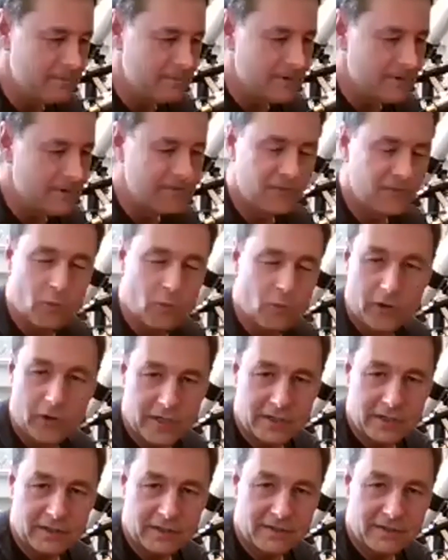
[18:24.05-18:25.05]

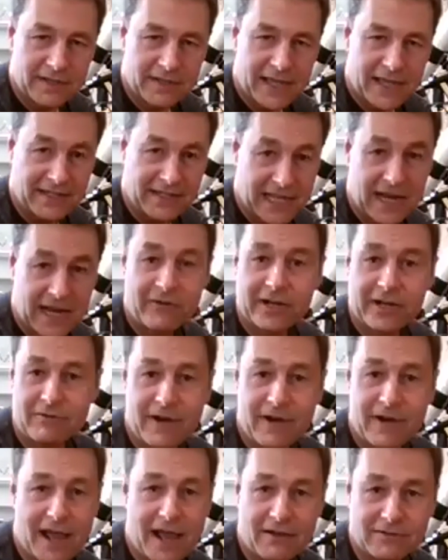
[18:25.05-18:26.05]
afford and carry
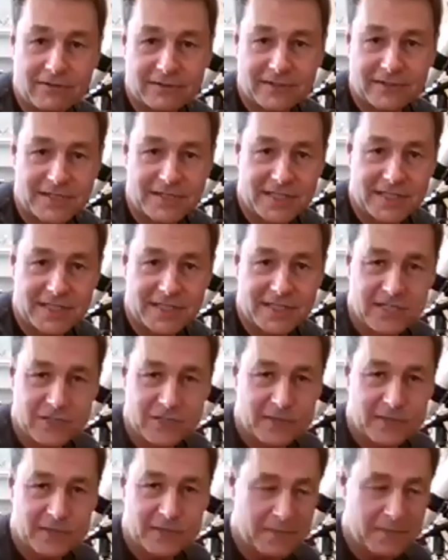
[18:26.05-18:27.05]
around because they do
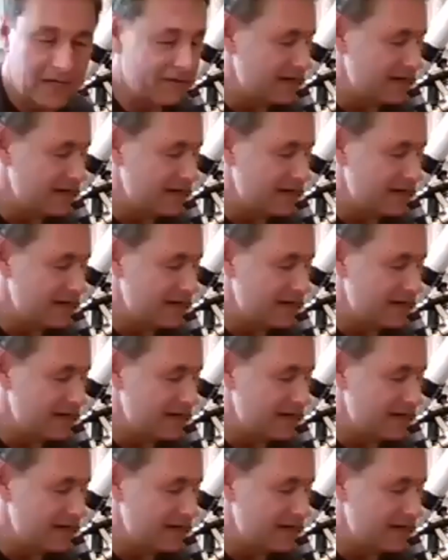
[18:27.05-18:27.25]
get bigger and